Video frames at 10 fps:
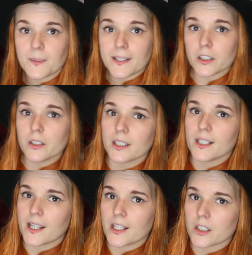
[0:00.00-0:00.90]
about two
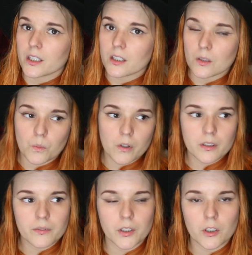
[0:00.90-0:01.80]
teenagers, one
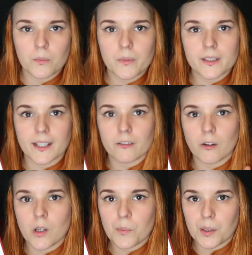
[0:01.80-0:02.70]
of whom has like
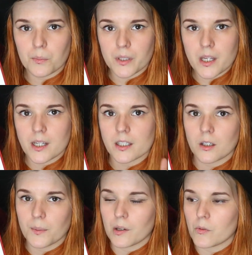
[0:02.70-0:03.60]
grown up in Britain and has
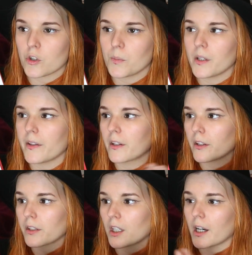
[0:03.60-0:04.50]
got really got in trouble, and then the
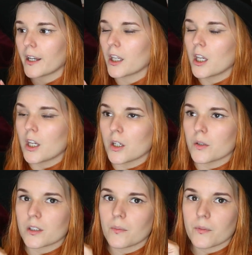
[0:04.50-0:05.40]
other guy
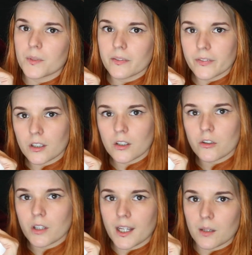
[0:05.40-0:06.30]
who's come from a different
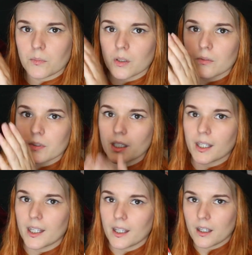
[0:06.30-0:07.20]
country and moved
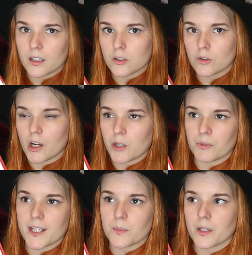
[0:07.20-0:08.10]
here to try and
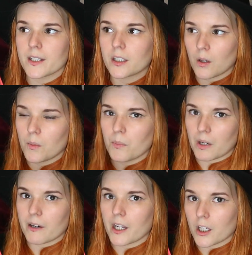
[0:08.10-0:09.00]
raise money to go and
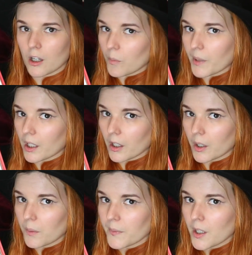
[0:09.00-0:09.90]
marry a girl back
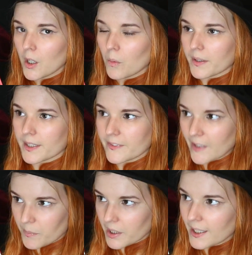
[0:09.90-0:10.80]
home with his
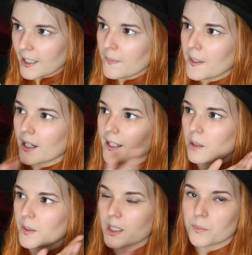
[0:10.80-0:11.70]
family, and
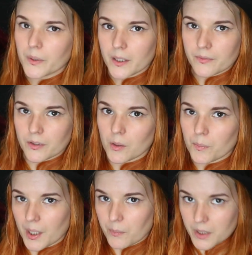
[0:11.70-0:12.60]
how he's bullied for not
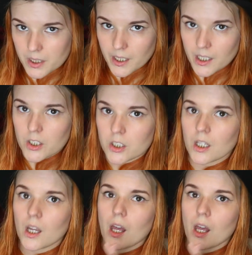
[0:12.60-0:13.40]
being British.